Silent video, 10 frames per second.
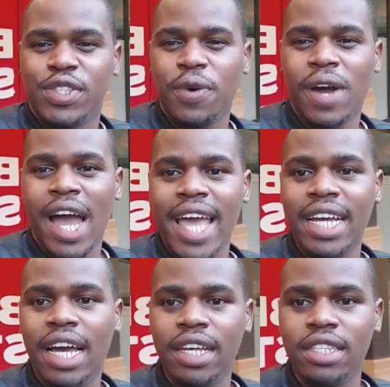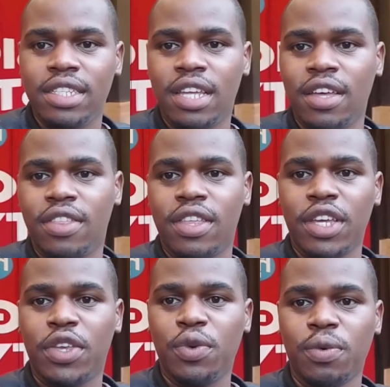hi guys thank
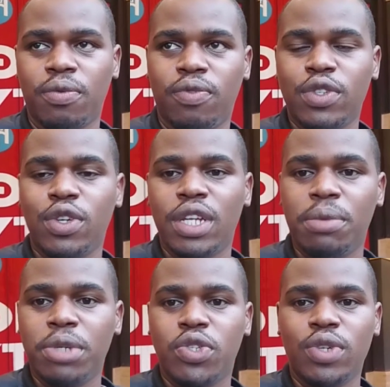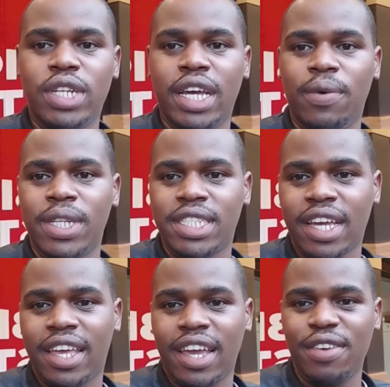you for joining me today once
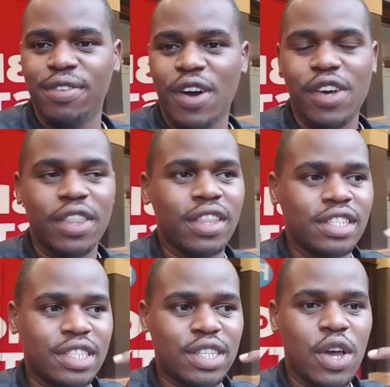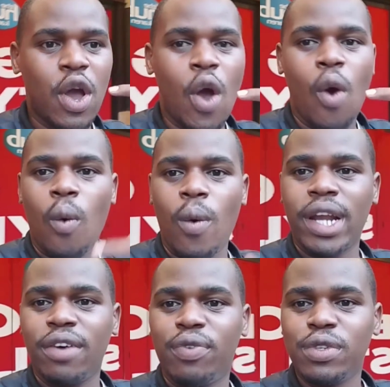again on this
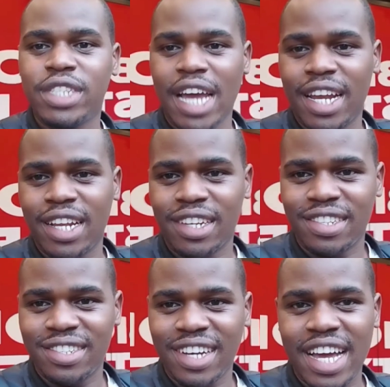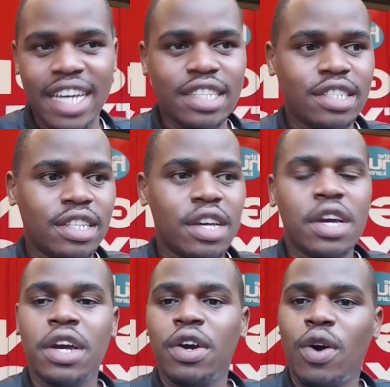wonderful channel guys
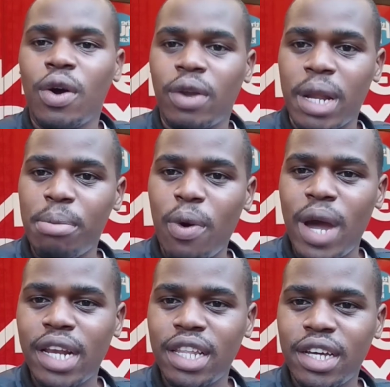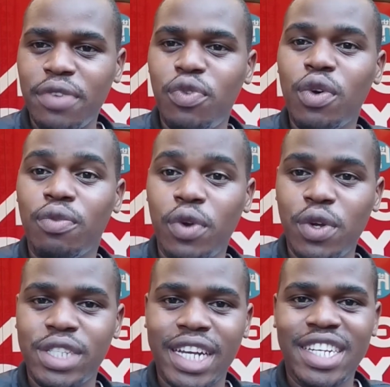number one if you've
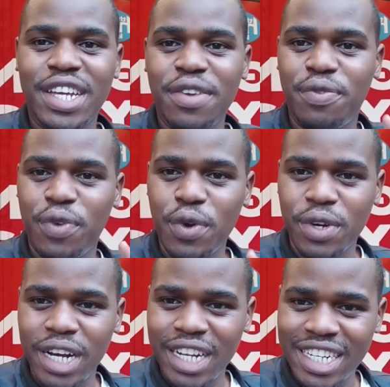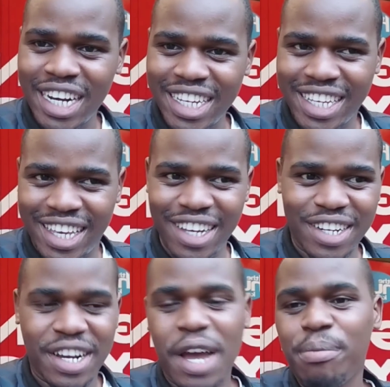noted if you're really really keen
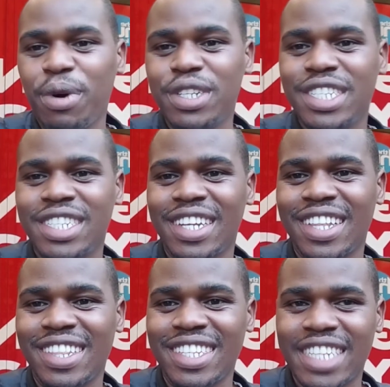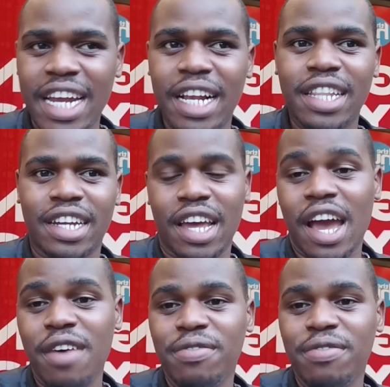about the channel that i have